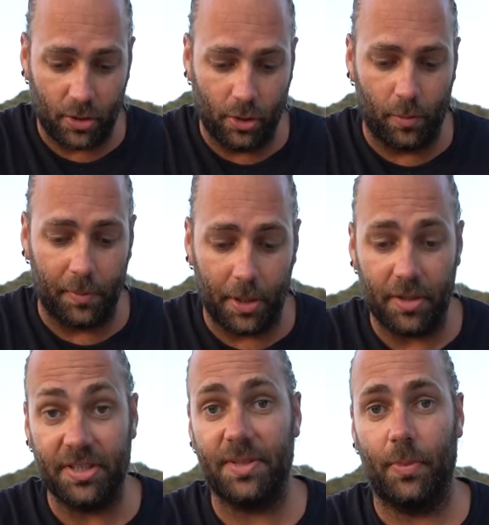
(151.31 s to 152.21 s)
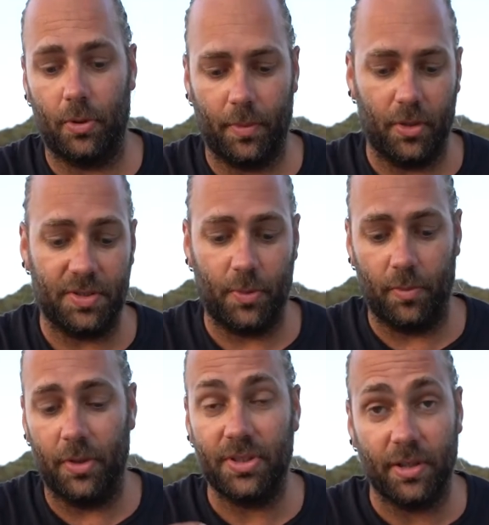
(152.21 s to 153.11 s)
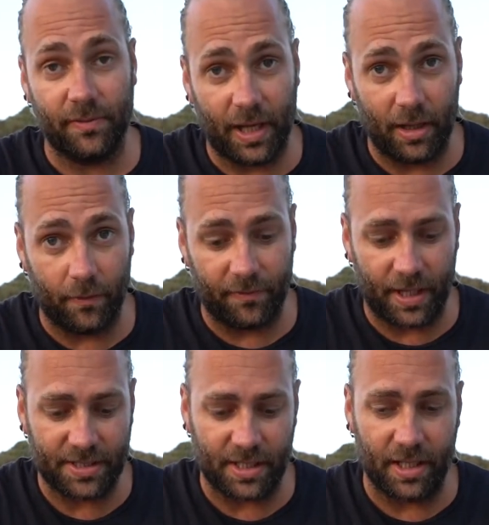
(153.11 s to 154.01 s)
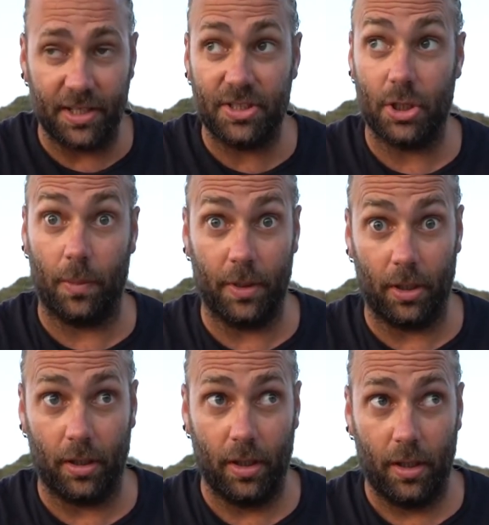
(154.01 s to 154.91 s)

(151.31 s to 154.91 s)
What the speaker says: Normal mode and sport mode. Sport mode is going to fly a lot faster and stop a lot.